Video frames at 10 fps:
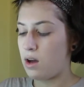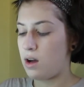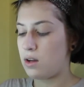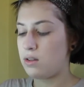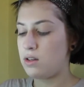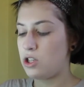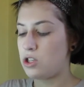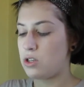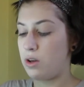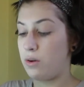I like
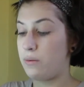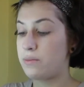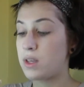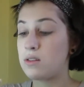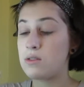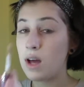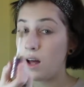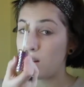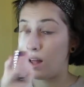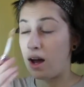to, because you get
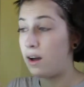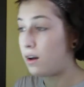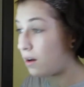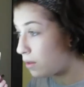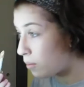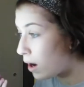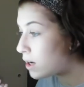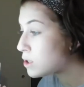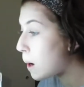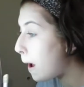a lot on the
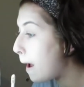brush,